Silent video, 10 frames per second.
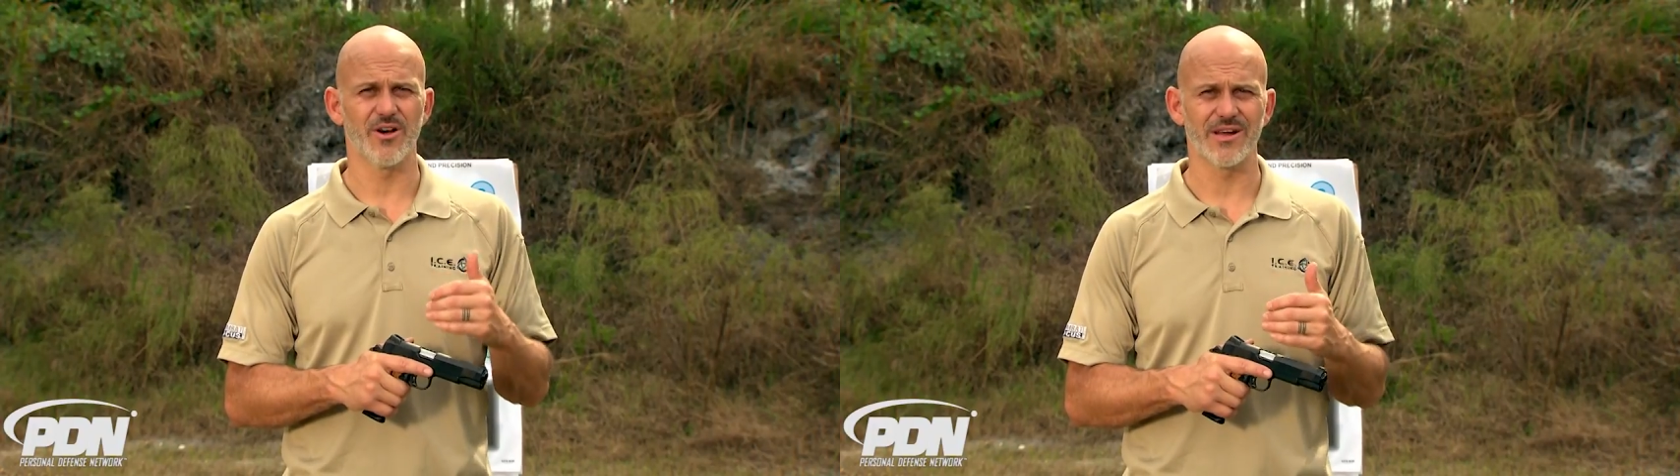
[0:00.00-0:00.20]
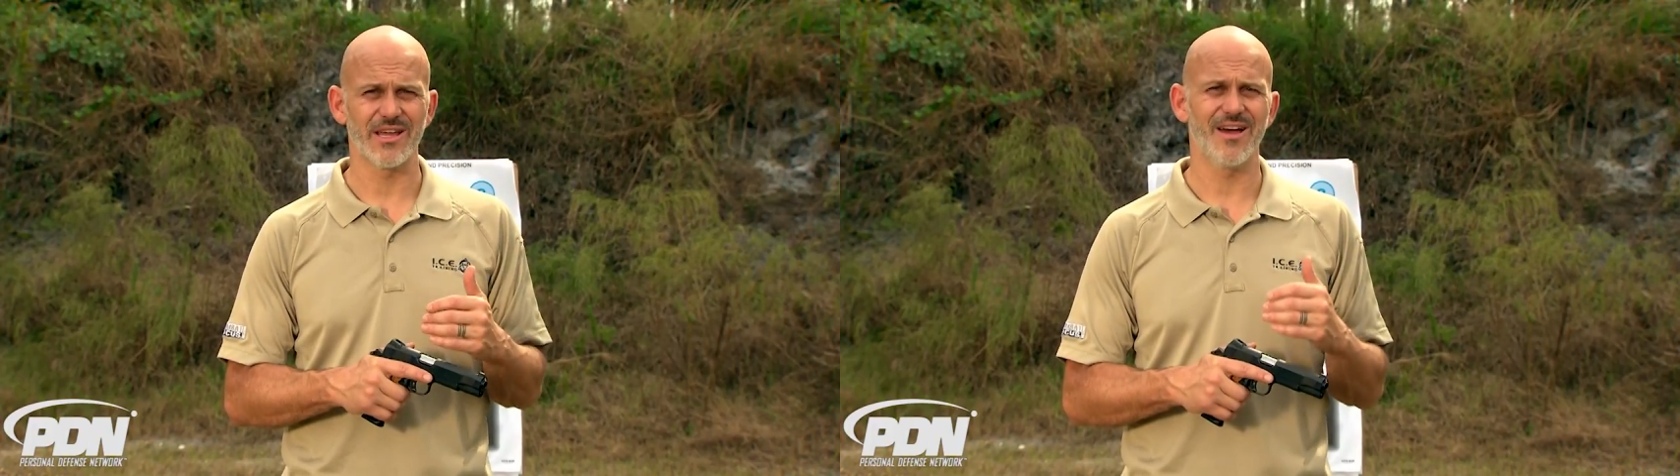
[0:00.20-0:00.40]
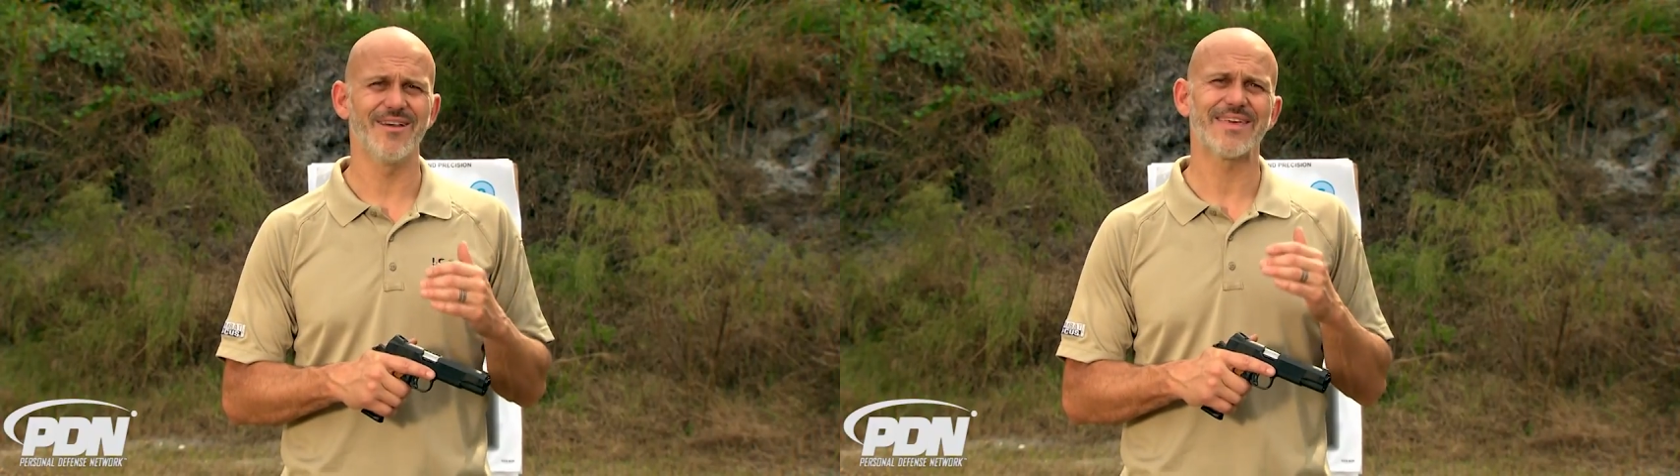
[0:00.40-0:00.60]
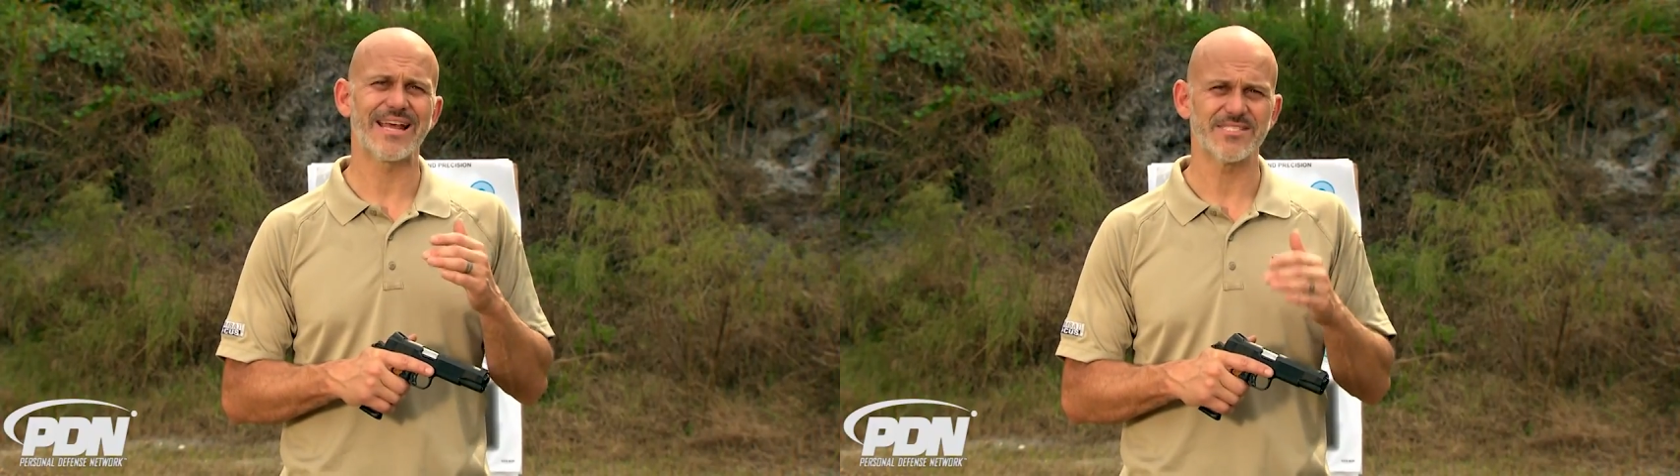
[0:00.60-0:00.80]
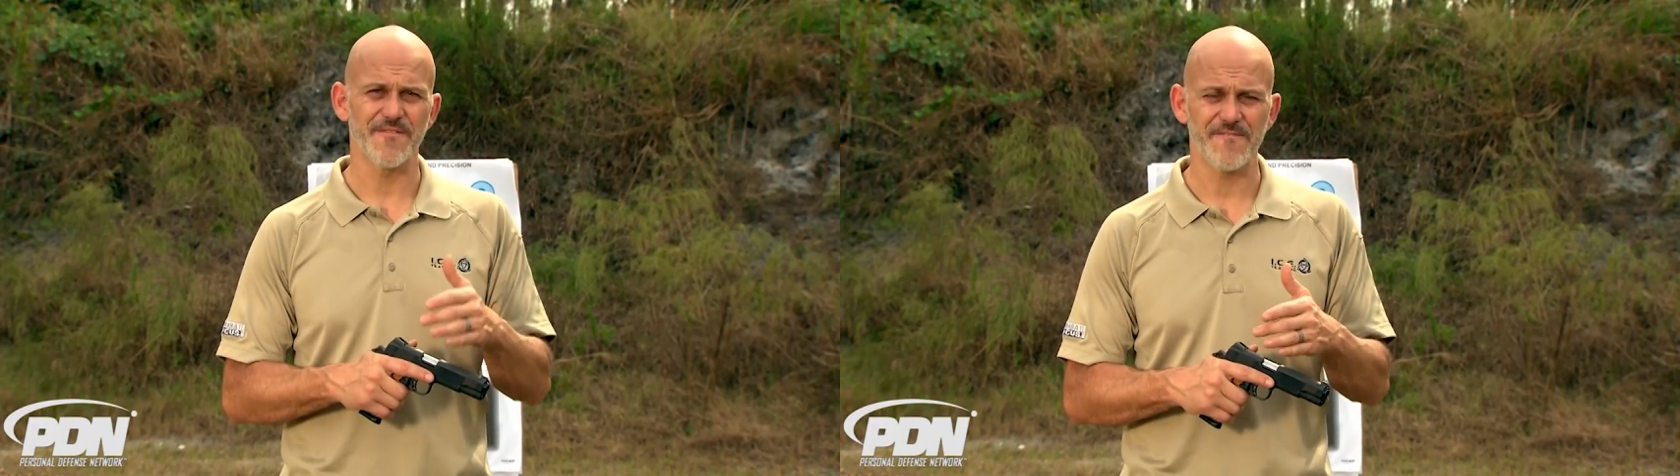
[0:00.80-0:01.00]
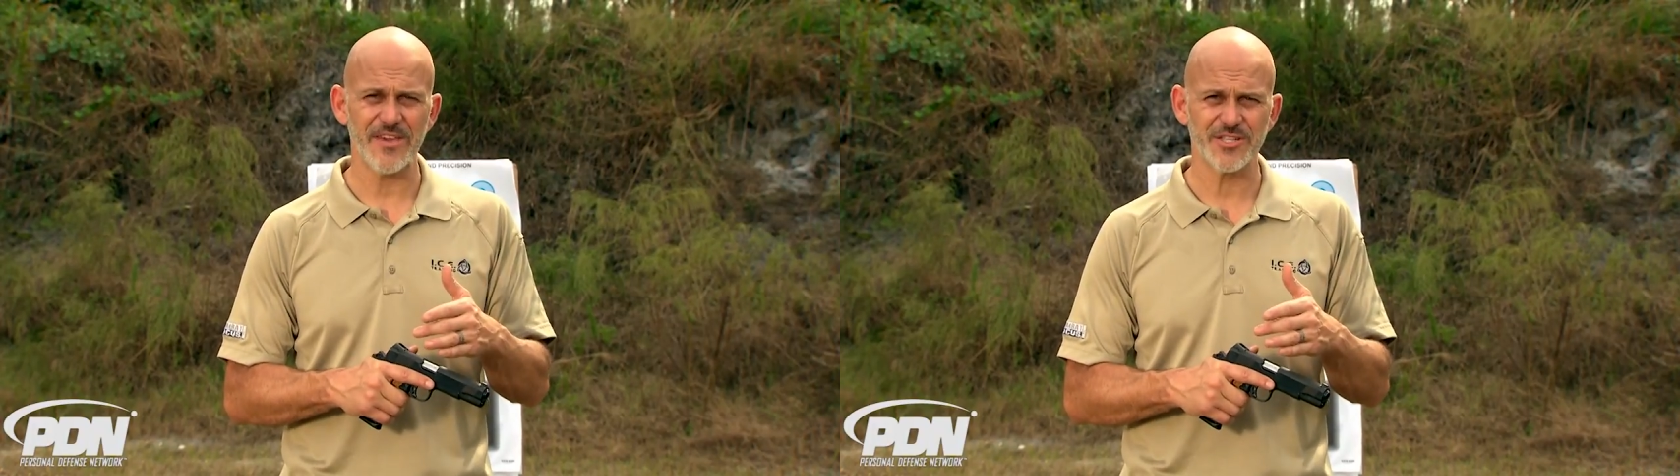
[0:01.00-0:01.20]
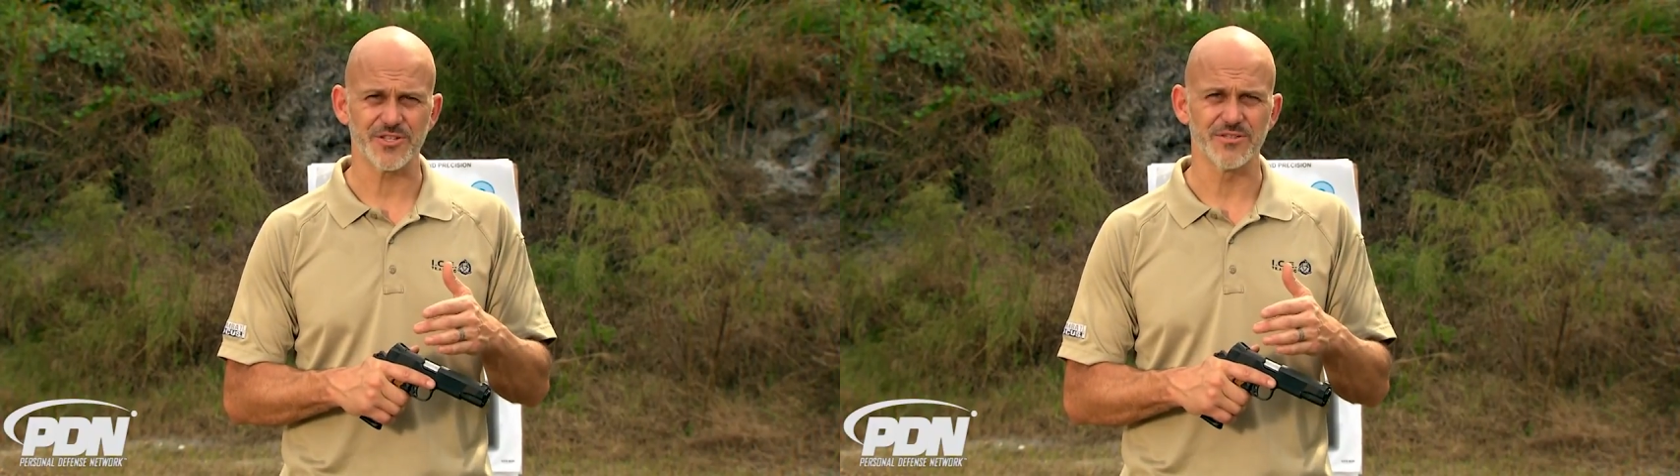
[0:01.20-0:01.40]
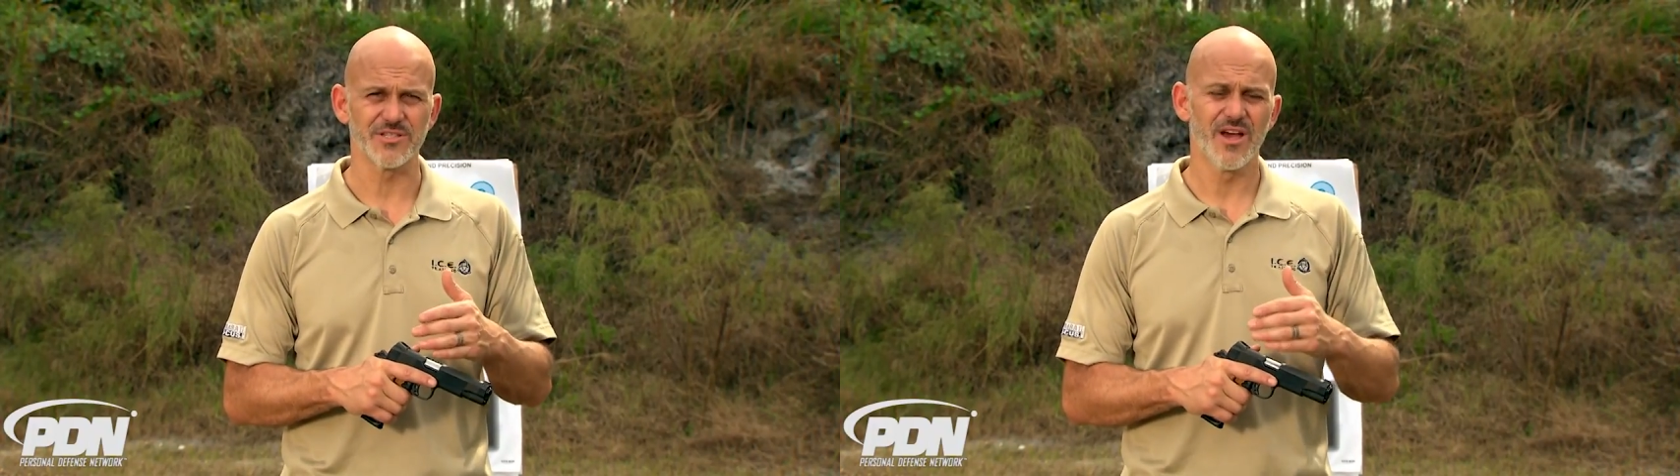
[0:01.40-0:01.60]
on a gun that has the
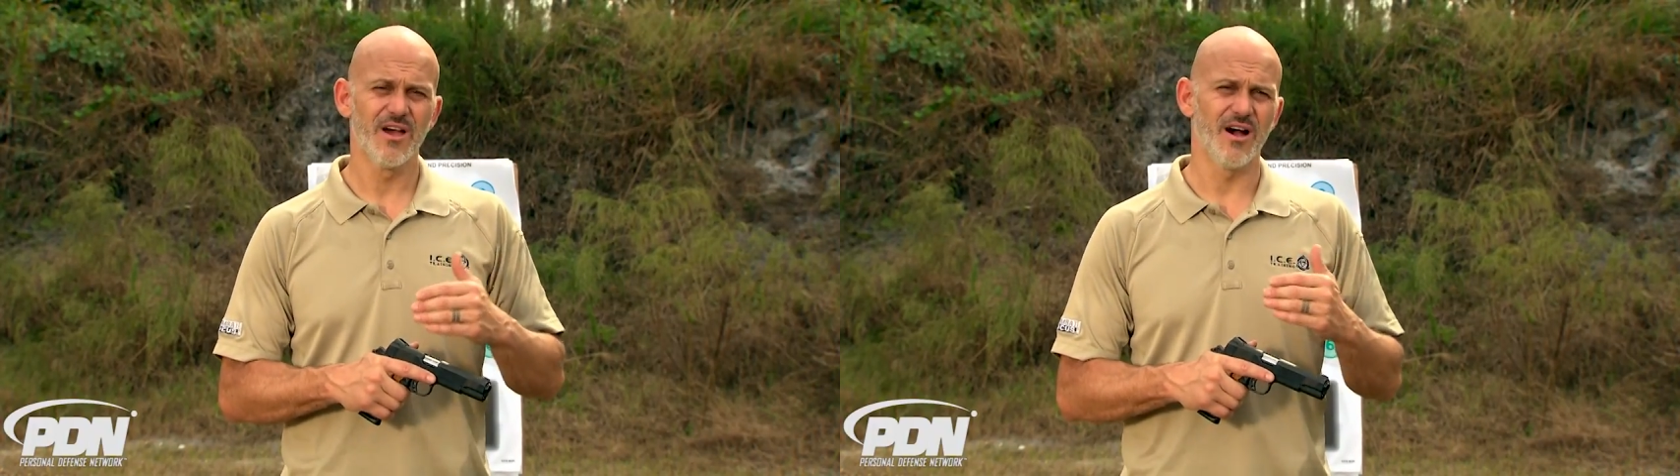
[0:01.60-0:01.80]
features